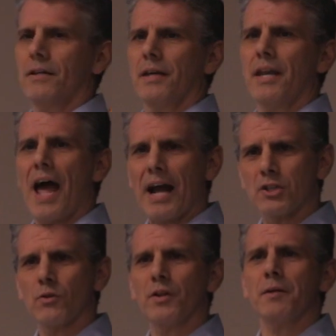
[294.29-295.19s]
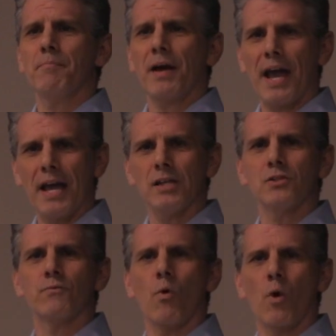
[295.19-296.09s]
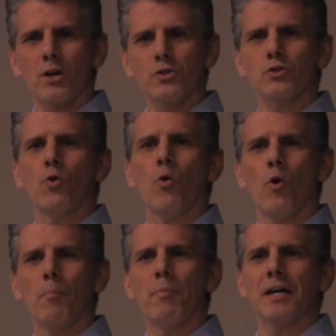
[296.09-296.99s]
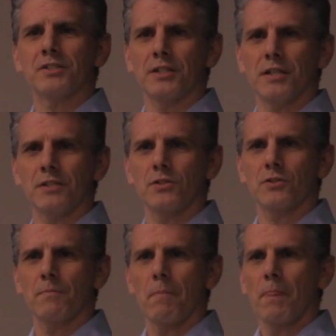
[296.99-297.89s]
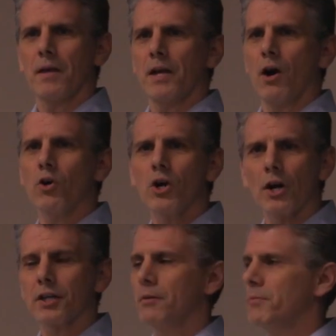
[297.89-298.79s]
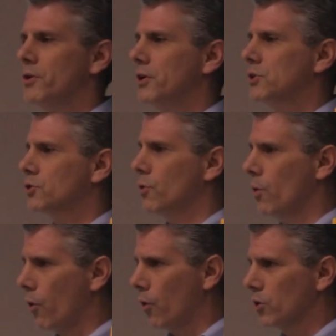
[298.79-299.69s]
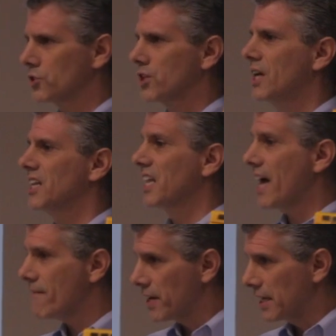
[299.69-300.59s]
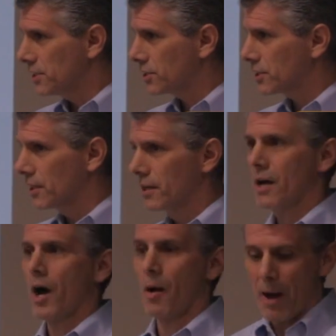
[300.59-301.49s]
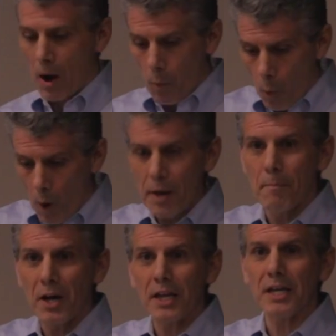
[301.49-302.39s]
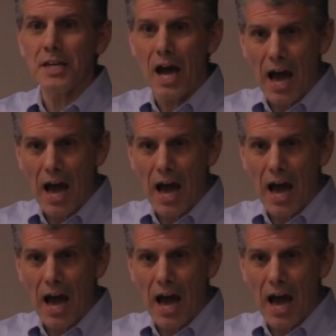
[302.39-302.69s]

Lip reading: It actually pays for school buses. Elkhart Community Schools levies about $1 million